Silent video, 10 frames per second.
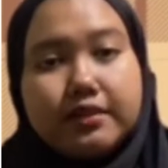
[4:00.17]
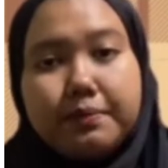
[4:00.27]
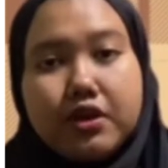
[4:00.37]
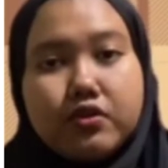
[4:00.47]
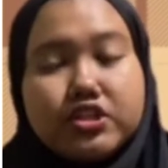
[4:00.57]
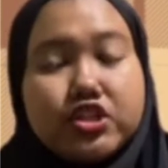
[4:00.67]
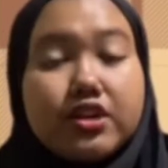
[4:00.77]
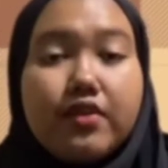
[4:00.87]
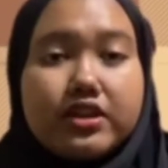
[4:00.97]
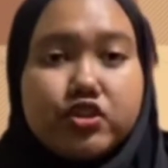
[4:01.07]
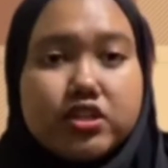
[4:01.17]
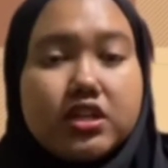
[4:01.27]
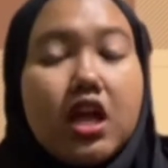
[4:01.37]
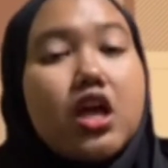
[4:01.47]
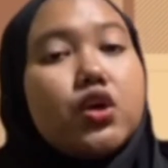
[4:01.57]
power
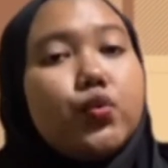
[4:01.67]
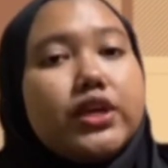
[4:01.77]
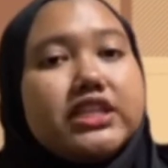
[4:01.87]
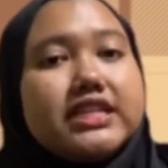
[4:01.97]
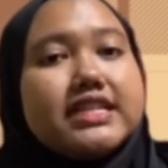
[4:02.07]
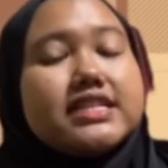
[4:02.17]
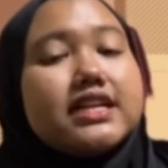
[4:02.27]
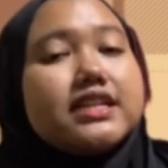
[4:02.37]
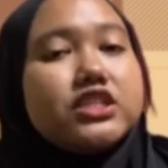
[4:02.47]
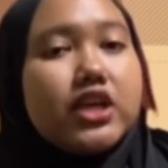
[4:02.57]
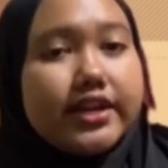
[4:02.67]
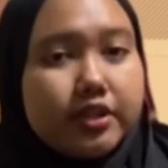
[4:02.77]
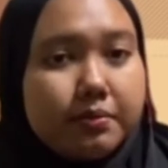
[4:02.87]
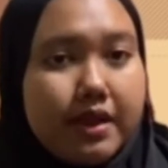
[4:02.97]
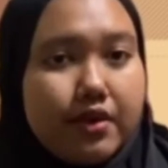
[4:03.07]
generation, which is a tidal
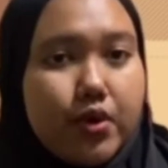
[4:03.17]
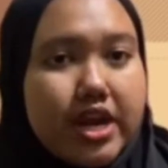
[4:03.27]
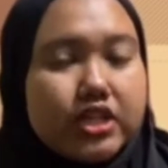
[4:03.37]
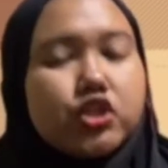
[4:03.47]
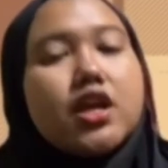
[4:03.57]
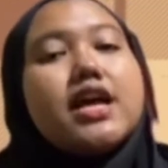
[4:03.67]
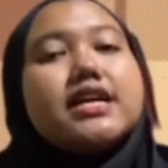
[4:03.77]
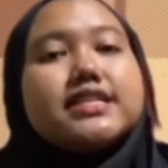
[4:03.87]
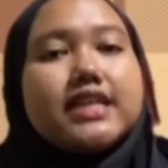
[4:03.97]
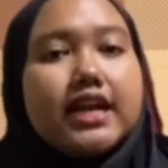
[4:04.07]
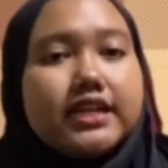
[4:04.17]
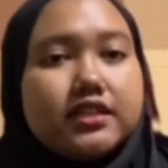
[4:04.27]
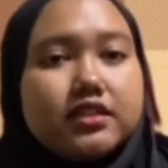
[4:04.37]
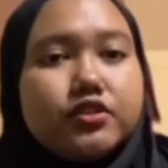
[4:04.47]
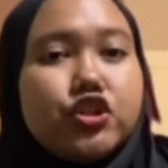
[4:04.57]
barrage,
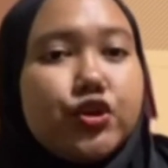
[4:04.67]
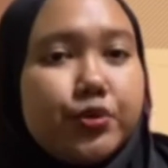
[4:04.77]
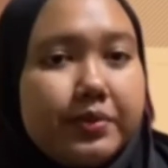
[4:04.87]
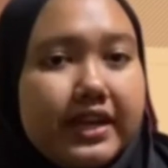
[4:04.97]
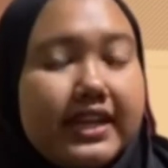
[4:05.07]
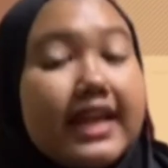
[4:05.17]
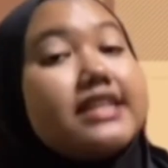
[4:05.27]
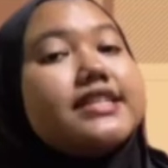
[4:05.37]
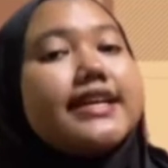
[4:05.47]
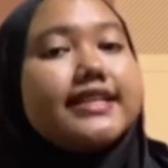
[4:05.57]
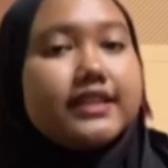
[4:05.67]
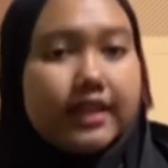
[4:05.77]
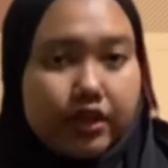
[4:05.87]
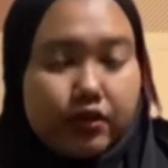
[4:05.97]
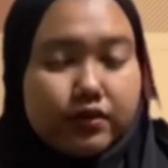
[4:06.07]
tidal turbine, and tidal
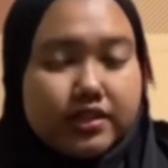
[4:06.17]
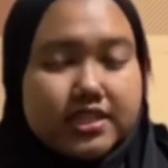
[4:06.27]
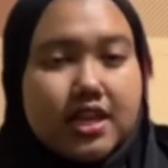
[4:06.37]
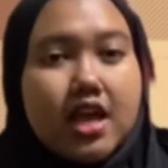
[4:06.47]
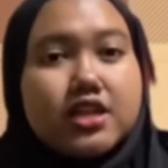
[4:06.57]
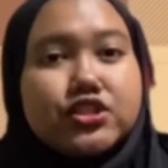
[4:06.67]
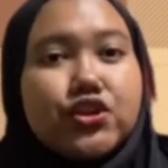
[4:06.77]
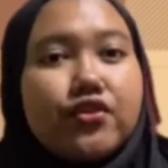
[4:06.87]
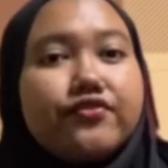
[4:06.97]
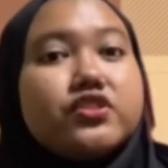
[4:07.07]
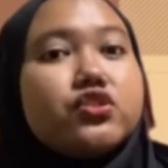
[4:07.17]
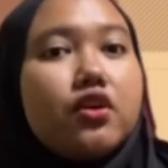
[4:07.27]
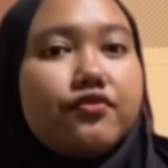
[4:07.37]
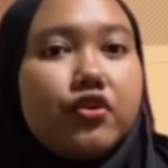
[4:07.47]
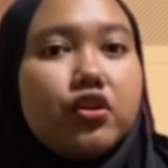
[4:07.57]
lagoons. So first
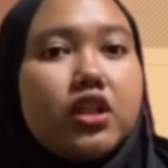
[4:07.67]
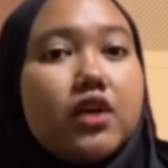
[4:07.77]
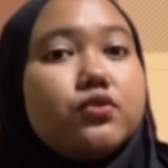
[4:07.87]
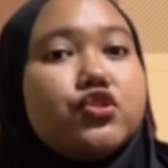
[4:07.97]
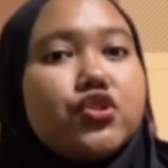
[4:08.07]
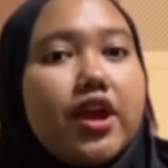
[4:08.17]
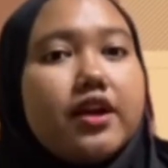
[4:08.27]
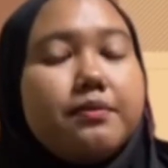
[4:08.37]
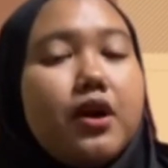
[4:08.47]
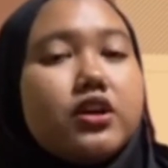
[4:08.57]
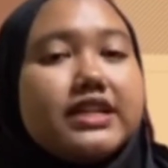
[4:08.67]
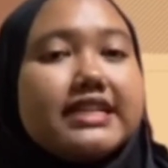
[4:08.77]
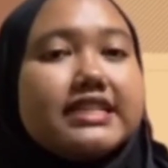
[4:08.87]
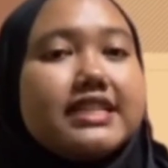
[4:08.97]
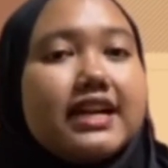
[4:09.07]
of all, I will share
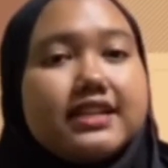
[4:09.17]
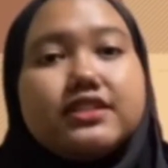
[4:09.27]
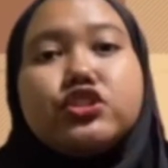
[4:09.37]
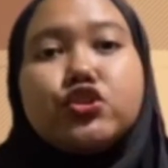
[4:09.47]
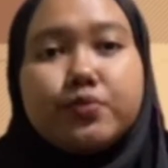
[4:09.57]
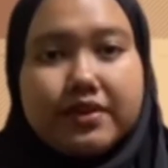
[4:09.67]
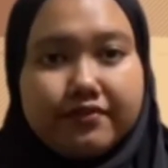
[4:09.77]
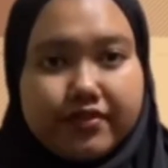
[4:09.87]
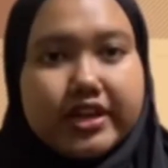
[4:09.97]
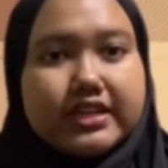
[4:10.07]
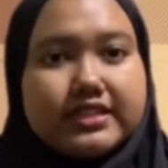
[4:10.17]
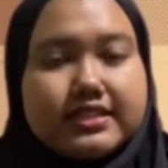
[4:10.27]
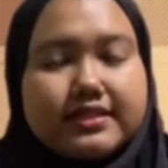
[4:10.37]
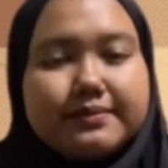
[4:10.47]
about tidal turbine first.